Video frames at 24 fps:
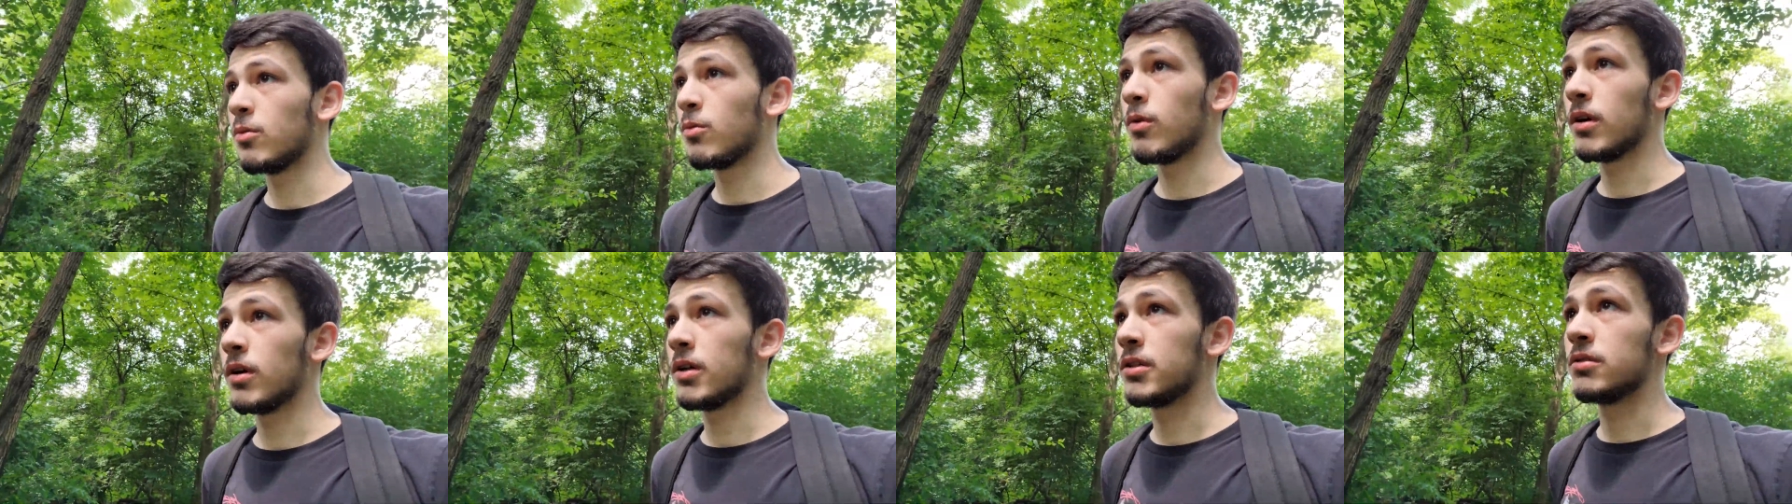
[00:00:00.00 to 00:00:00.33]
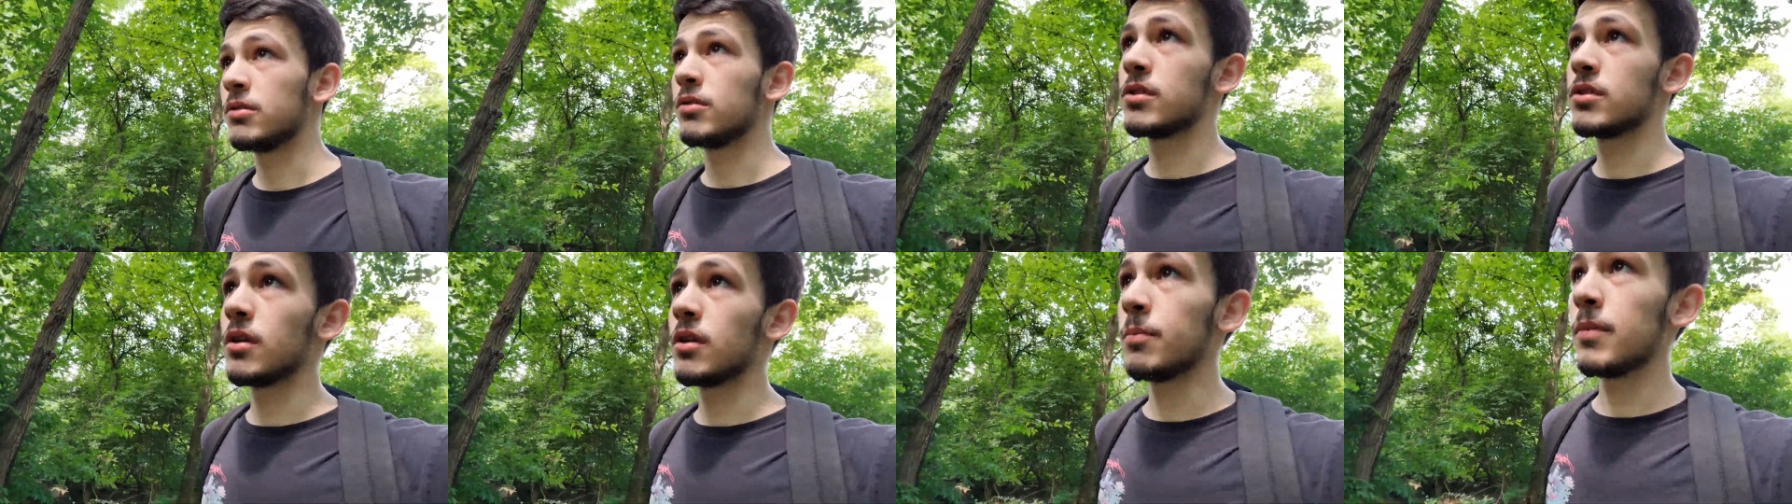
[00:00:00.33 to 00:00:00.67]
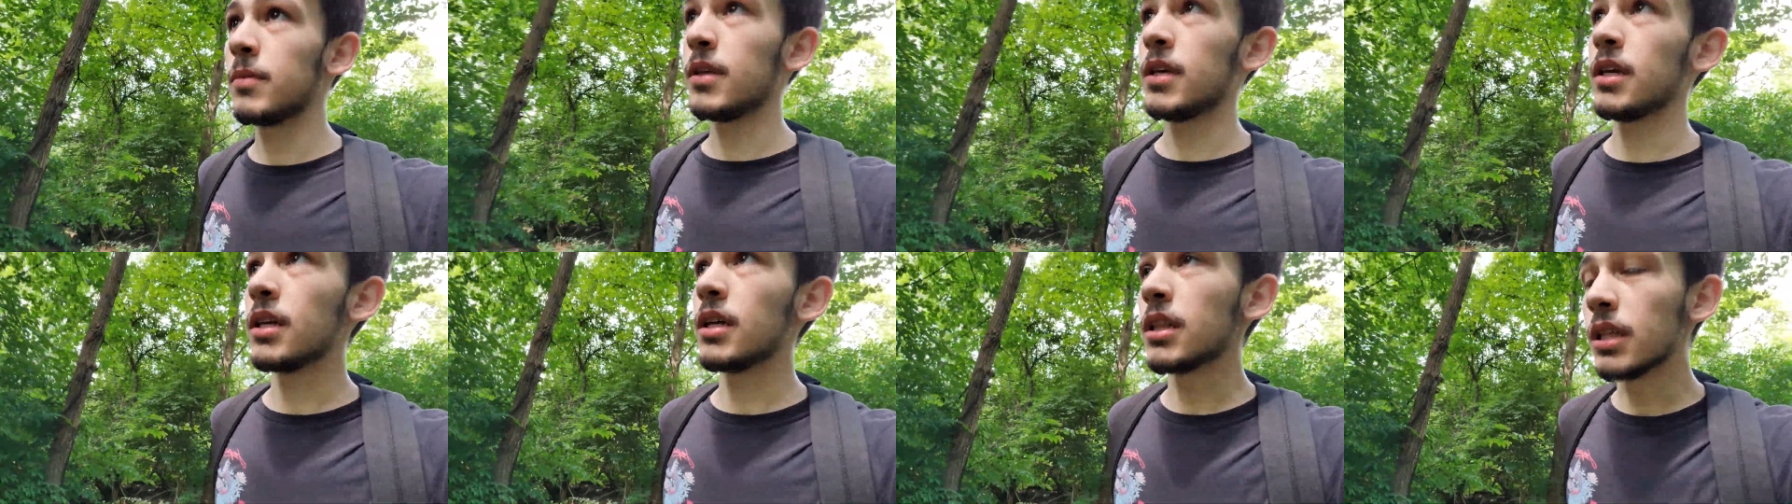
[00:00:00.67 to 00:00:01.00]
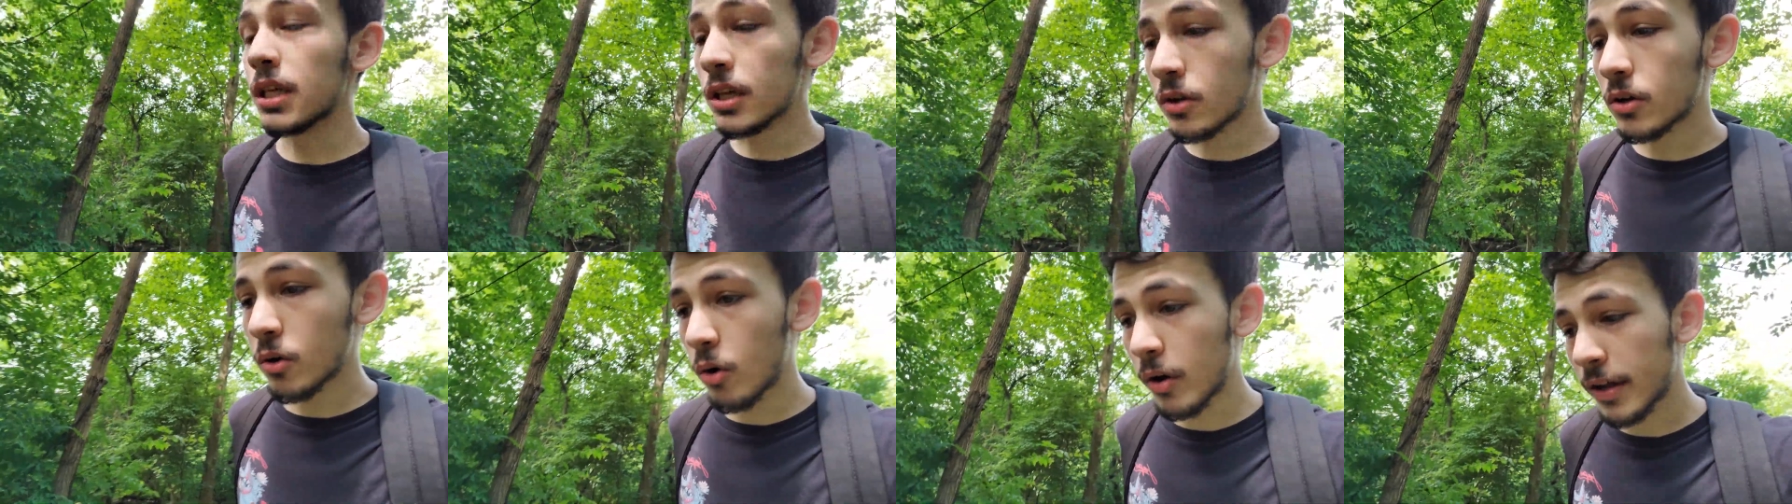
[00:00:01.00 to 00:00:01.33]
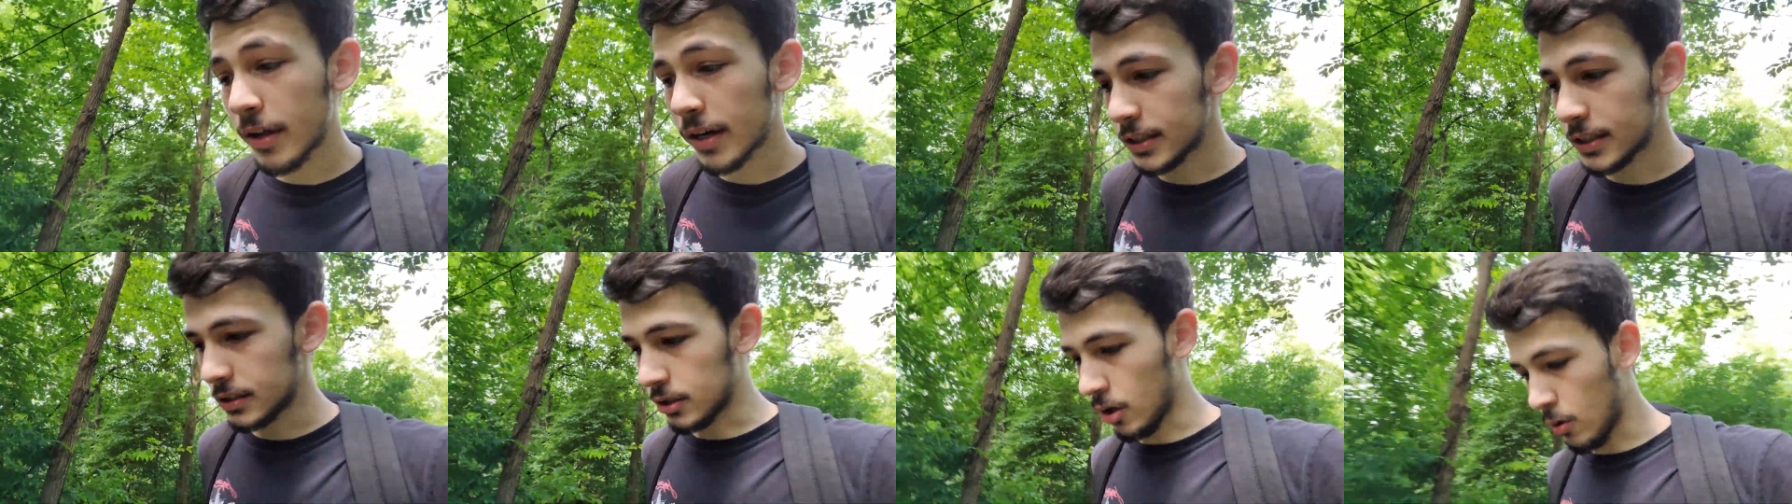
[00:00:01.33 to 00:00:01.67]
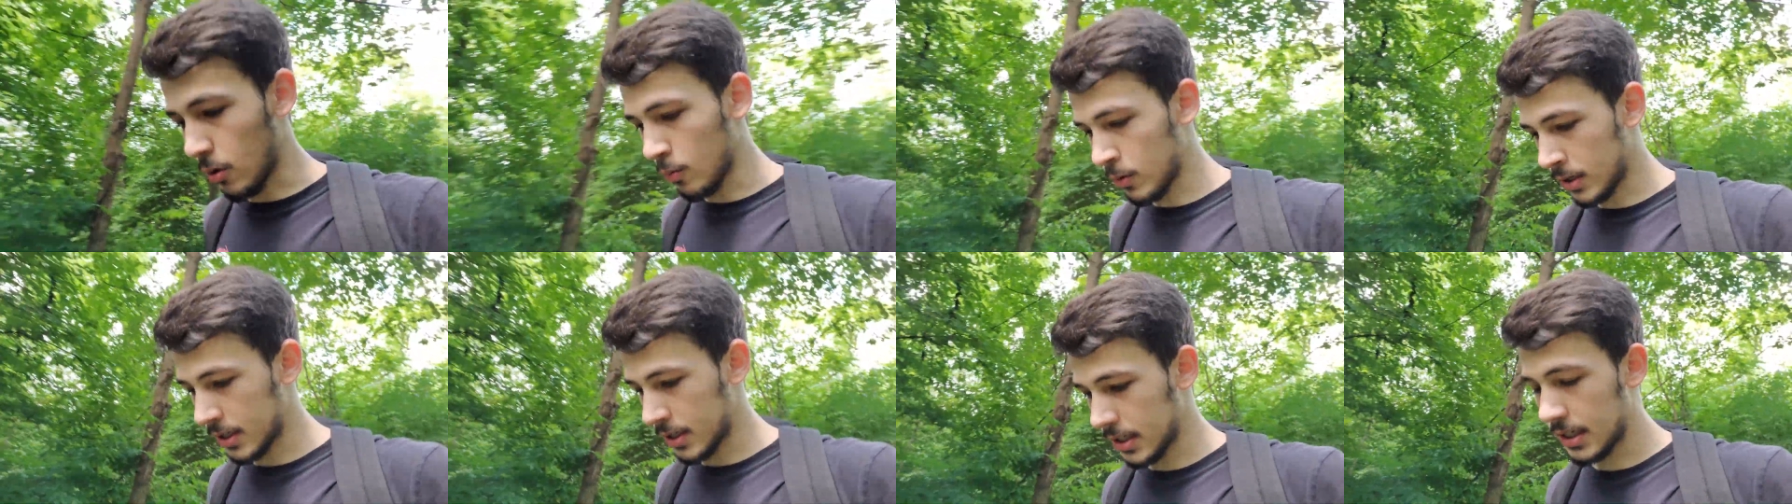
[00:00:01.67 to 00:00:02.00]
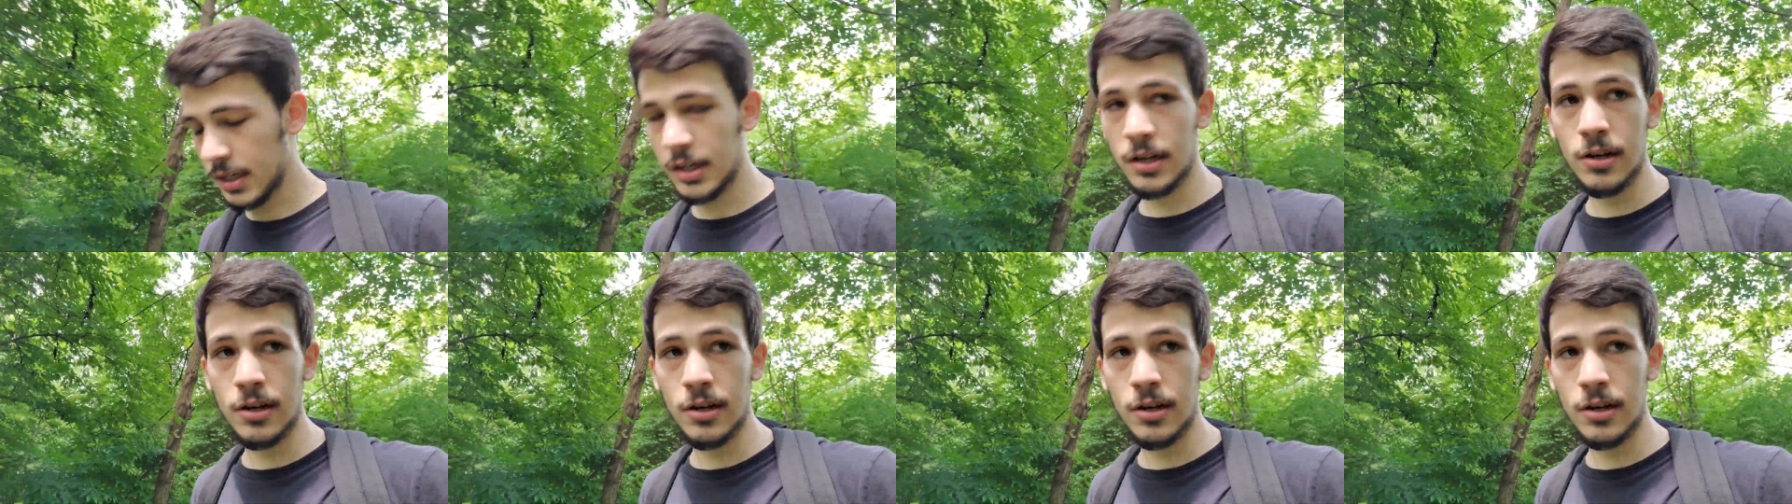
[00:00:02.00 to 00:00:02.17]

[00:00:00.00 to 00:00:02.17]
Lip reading: want to do something illegal and I don't want to get